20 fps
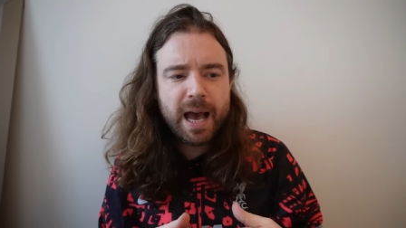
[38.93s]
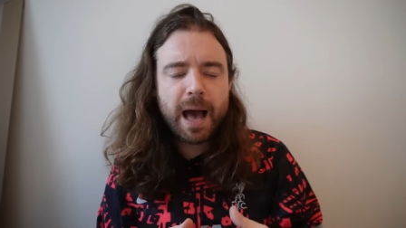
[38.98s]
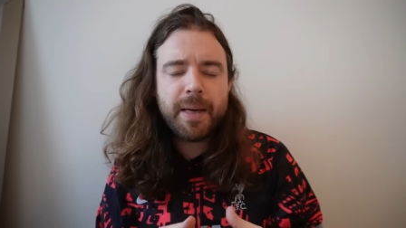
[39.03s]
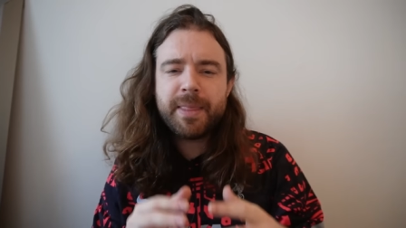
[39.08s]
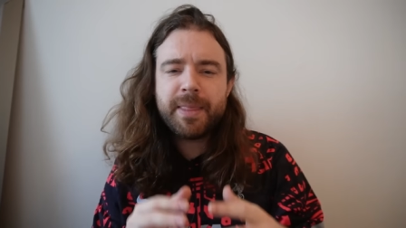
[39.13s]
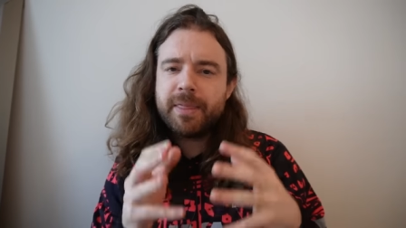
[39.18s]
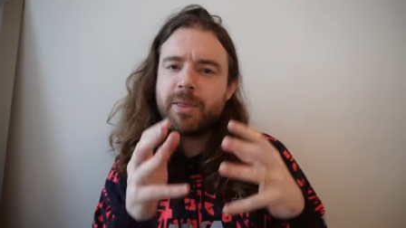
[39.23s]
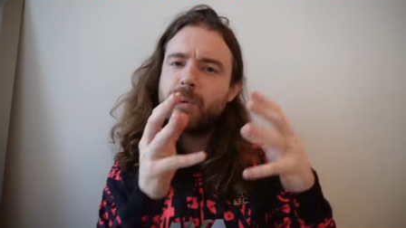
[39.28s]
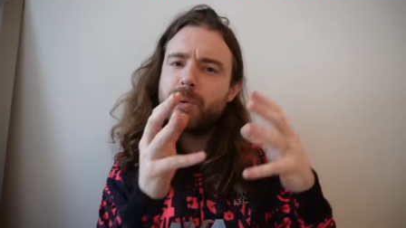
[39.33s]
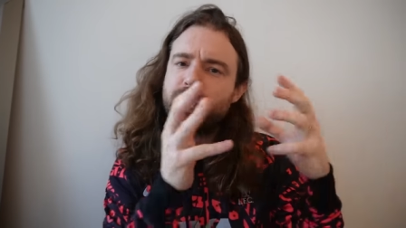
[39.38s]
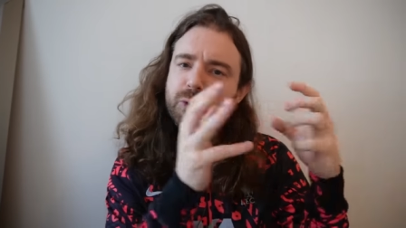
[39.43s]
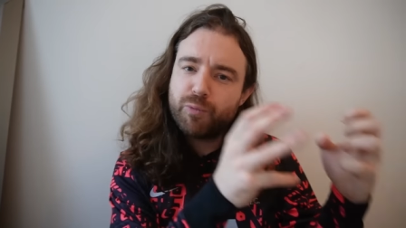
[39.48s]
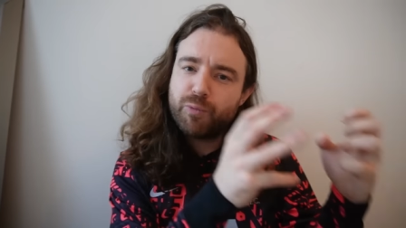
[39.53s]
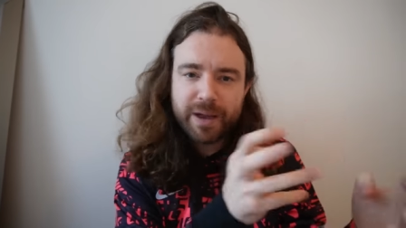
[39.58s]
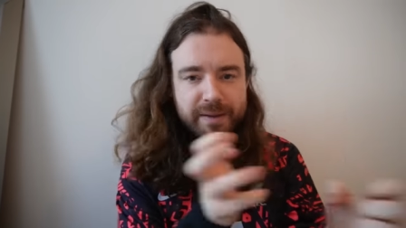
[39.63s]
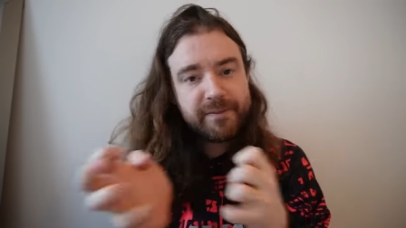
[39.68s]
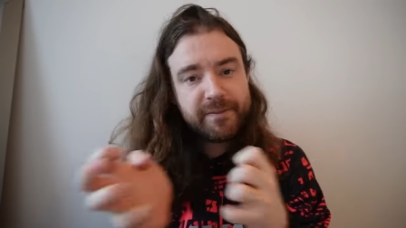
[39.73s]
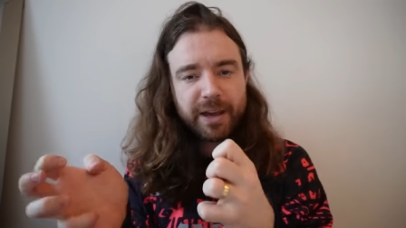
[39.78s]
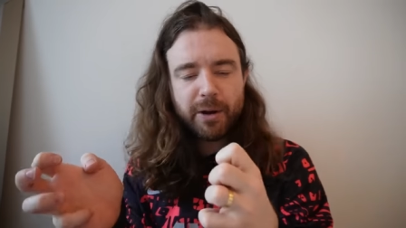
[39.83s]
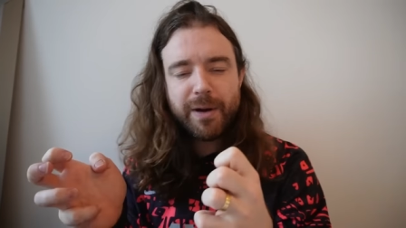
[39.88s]
And then there was a
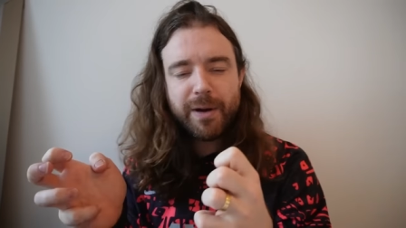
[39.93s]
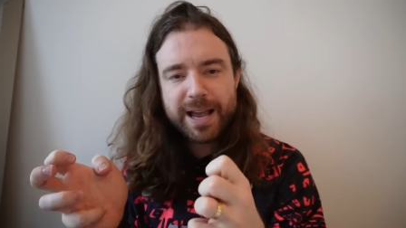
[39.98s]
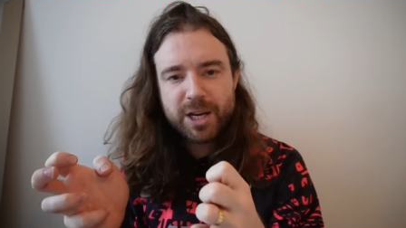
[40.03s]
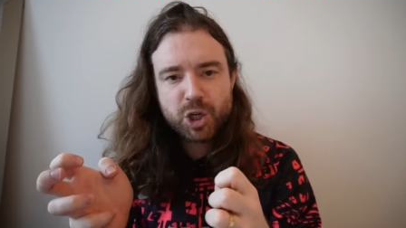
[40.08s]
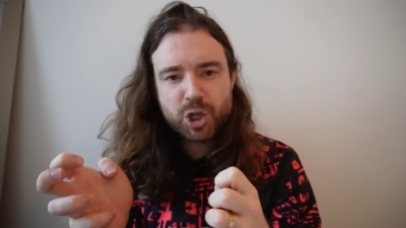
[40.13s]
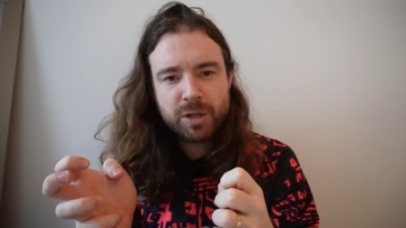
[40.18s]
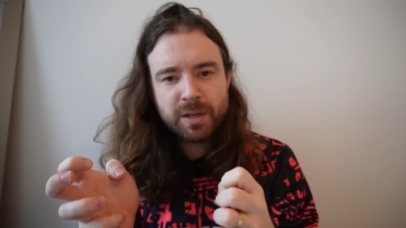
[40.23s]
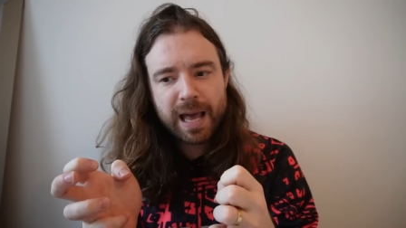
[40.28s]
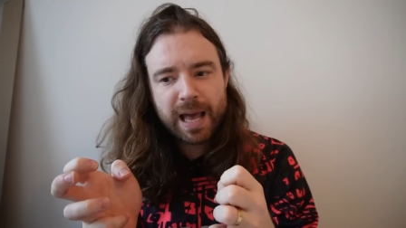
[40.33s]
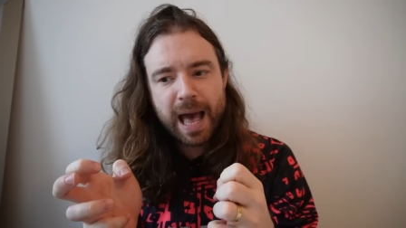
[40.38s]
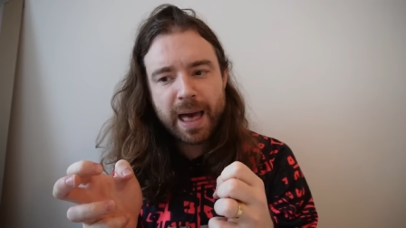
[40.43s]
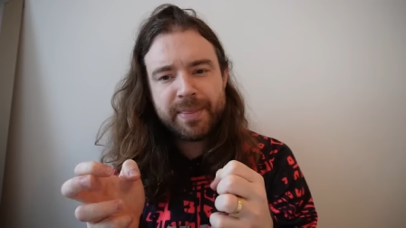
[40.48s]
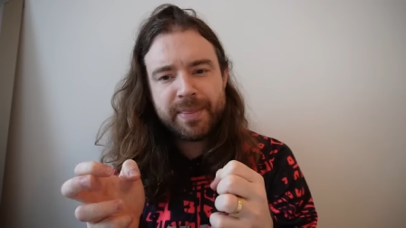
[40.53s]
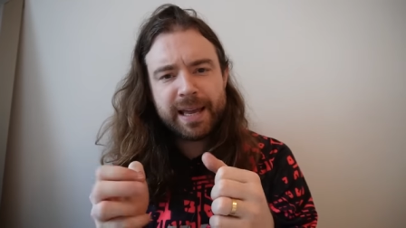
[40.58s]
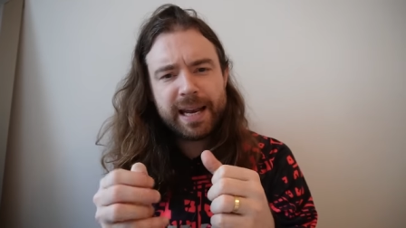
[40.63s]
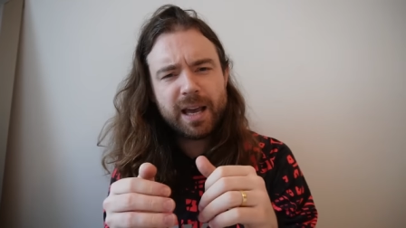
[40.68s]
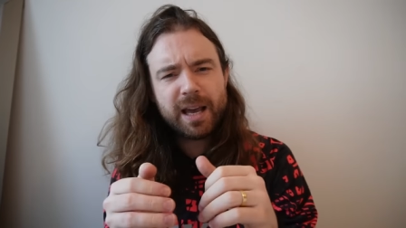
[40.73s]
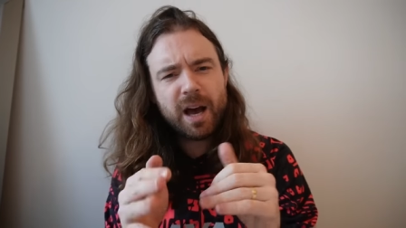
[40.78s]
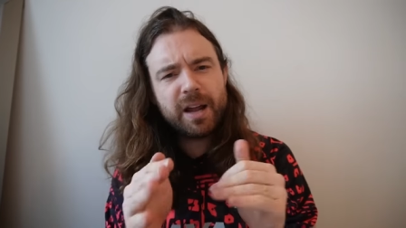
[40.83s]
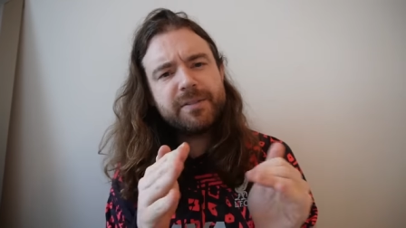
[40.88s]
reinvigoration, and
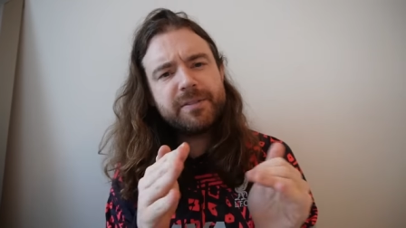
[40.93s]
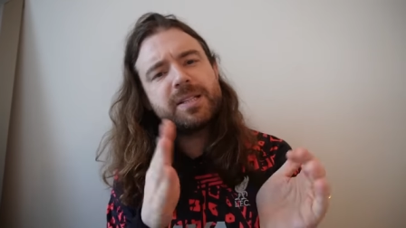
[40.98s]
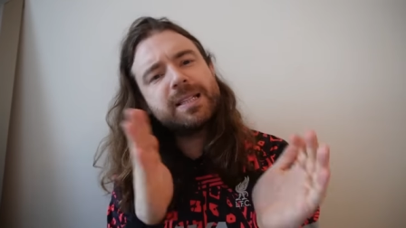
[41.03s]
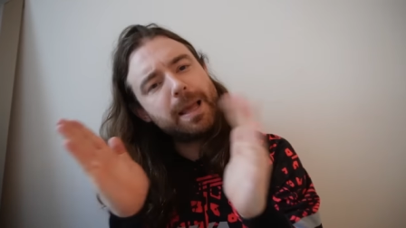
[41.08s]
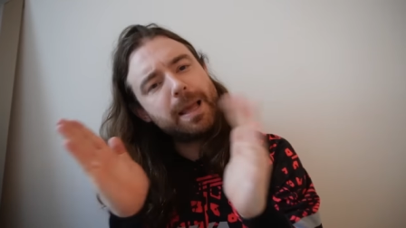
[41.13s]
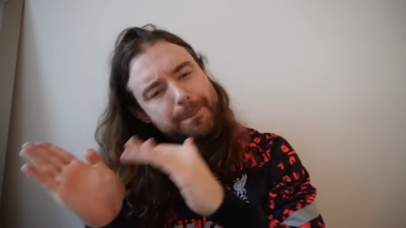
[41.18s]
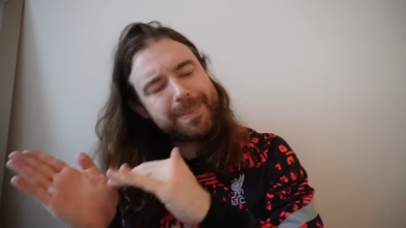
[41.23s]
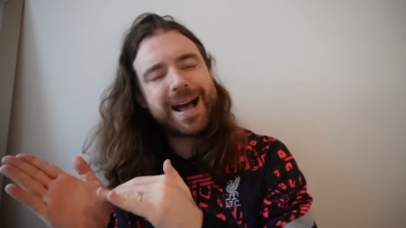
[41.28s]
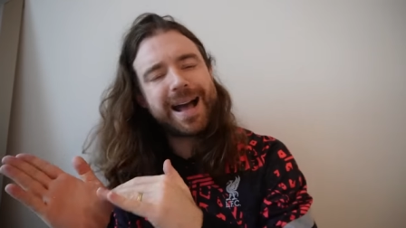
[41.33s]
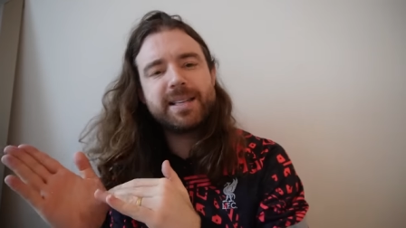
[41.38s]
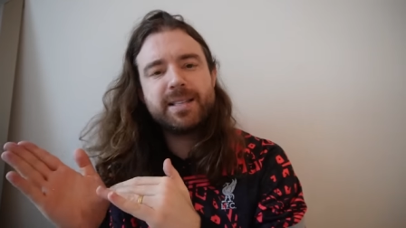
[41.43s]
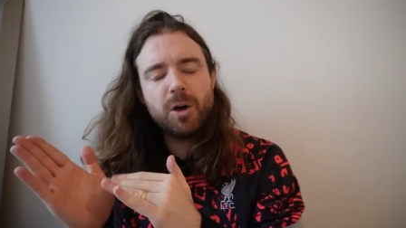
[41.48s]
then it kind of slipped back